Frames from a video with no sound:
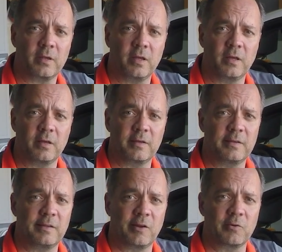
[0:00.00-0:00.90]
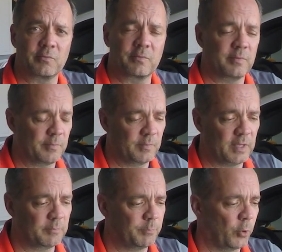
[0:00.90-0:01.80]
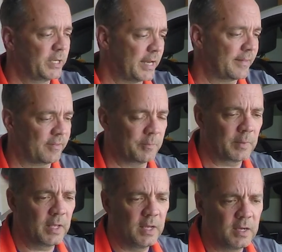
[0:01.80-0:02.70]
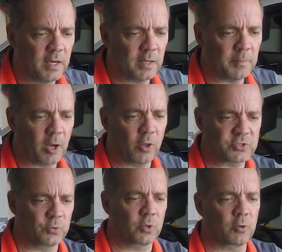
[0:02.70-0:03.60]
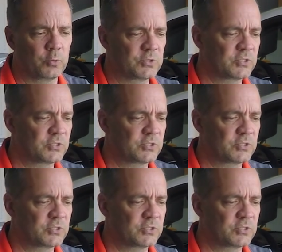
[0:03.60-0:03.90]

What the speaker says: in pointing at them. I'll also include